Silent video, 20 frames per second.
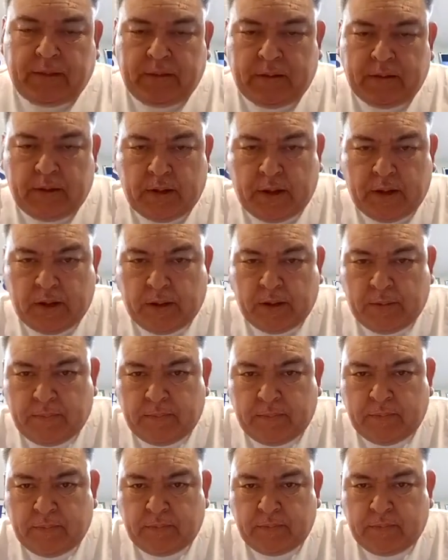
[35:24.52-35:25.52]
Um,
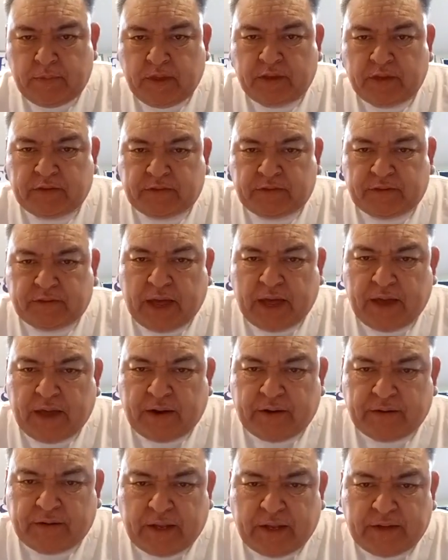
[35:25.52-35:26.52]
this
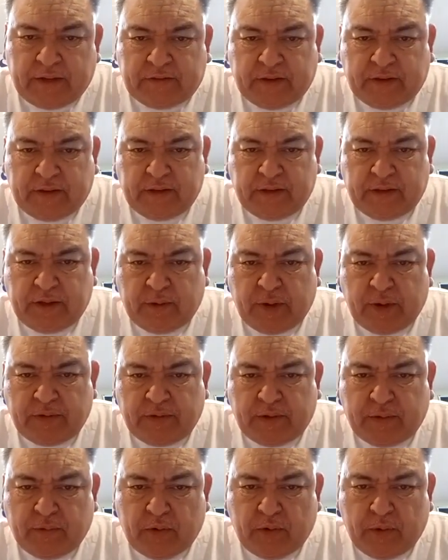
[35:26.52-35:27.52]
Saturday and Sunday, we have
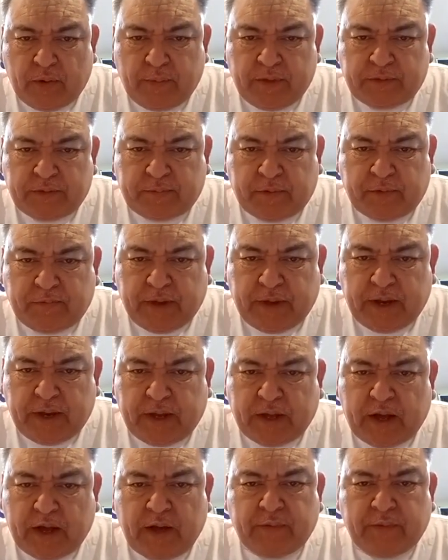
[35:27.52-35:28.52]
the Women's
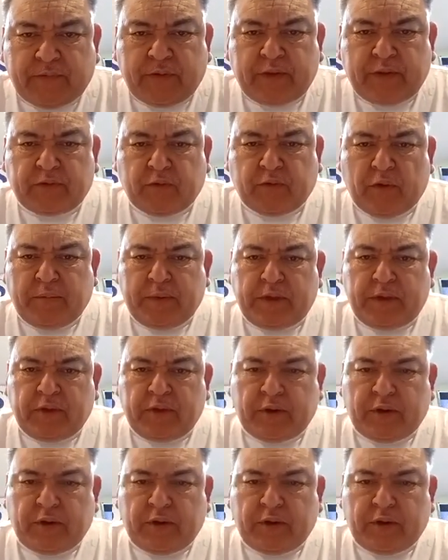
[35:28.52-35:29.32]
Prophetic Conference. Woman, you are